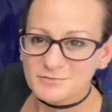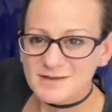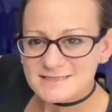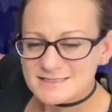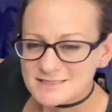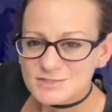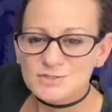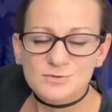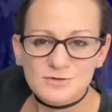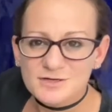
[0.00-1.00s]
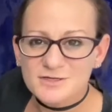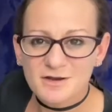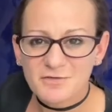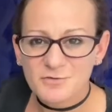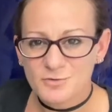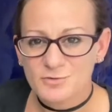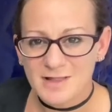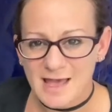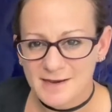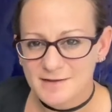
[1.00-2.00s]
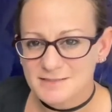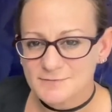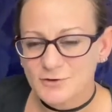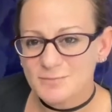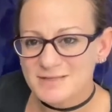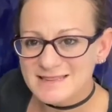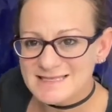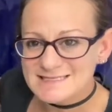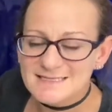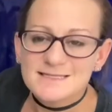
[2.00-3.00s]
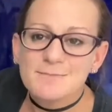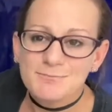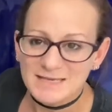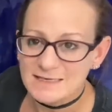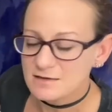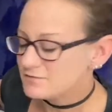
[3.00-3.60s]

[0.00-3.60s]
The rest is storage and other cool add-ons for it, but this is the meat of